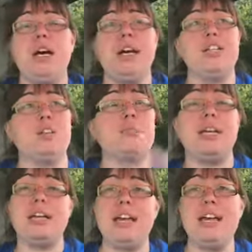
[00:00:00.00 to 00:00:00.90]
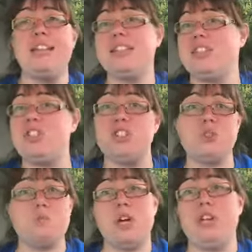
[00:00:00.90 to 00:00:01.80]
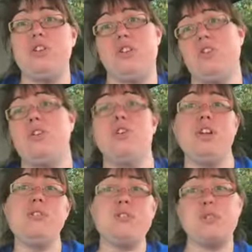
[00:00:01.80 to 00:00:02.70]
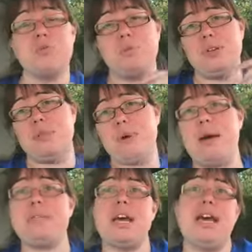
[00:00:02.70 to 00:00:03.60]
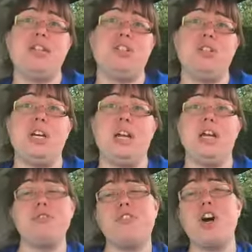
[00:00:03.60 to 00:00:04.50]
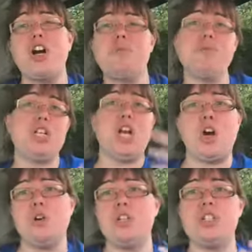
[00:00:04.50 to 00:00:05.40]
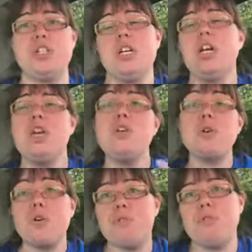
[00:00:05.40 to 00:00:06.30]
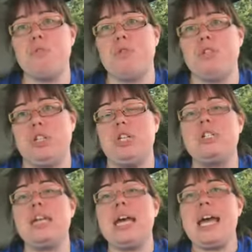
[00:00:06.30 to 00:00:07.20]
I took my kids. It's just what you do. You go to youth group, you get baptized, you get confirmed, you go through the motions.